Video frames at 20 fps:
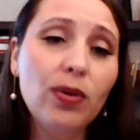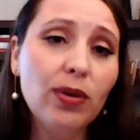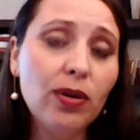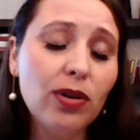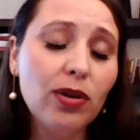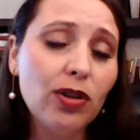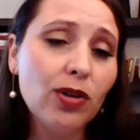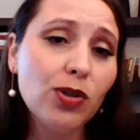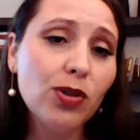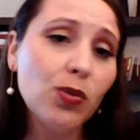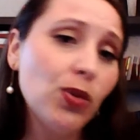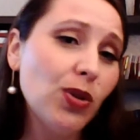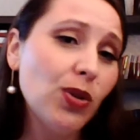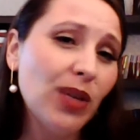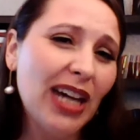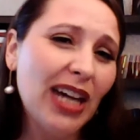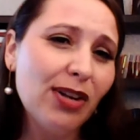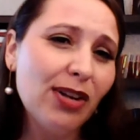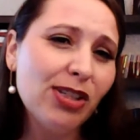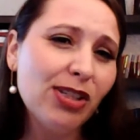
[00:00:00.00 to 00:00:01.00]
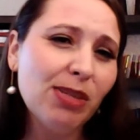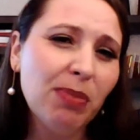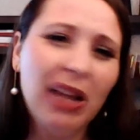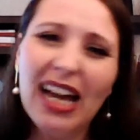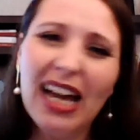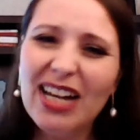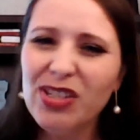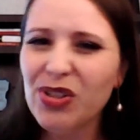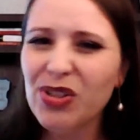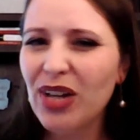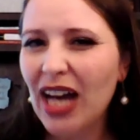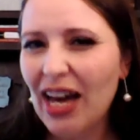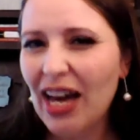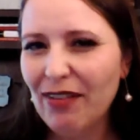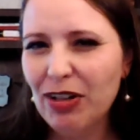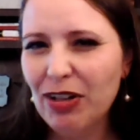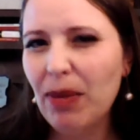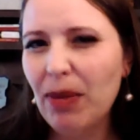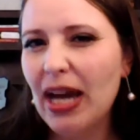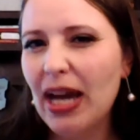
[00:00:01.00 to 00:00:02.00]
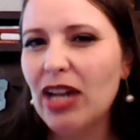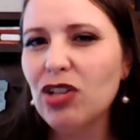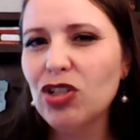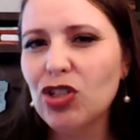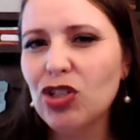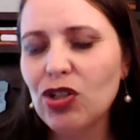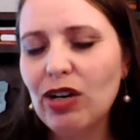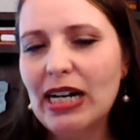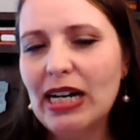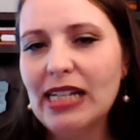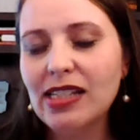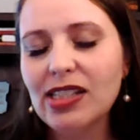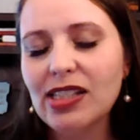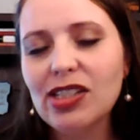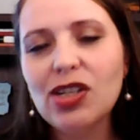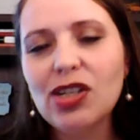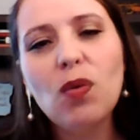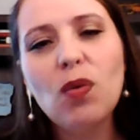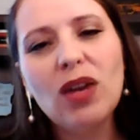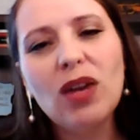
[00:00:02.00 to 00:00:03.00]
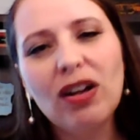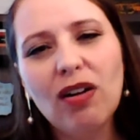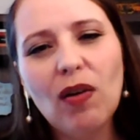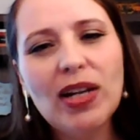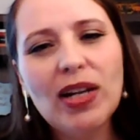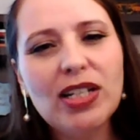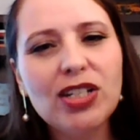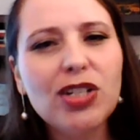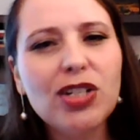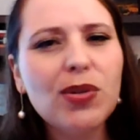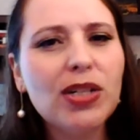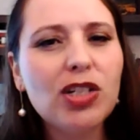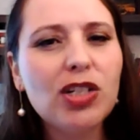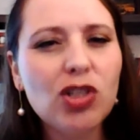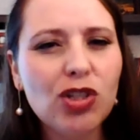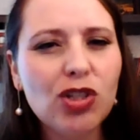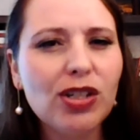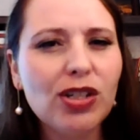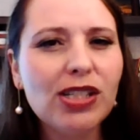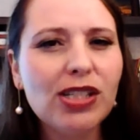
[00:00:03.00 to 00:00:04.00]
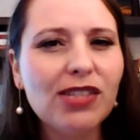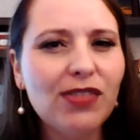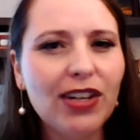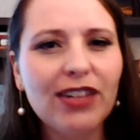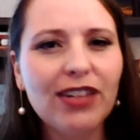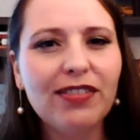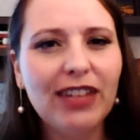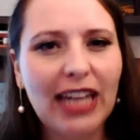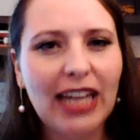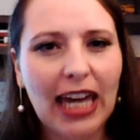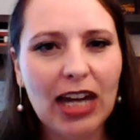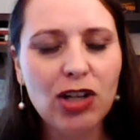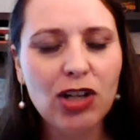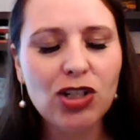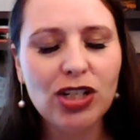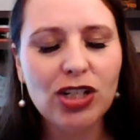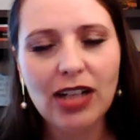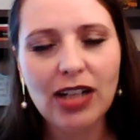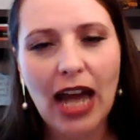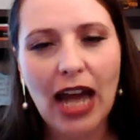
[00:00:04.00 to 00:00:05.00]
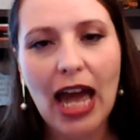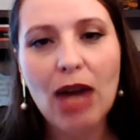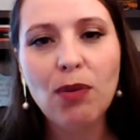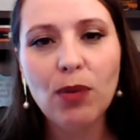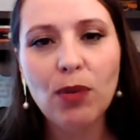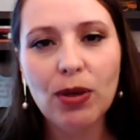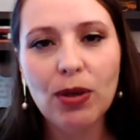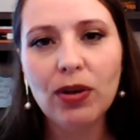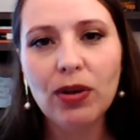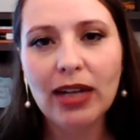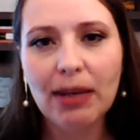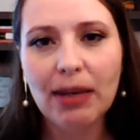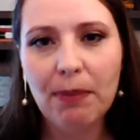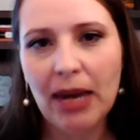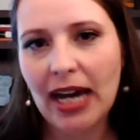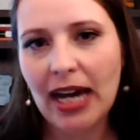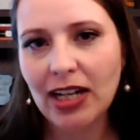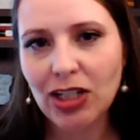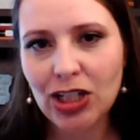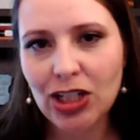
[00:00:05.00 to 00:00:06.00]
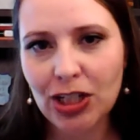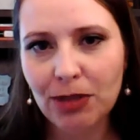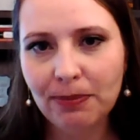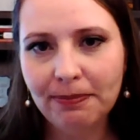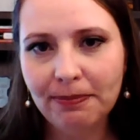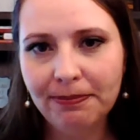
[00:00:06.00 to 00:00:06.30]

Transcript: those wound care supplies are covered by insurance, so we're going to do an insurance verification and we will get back to you."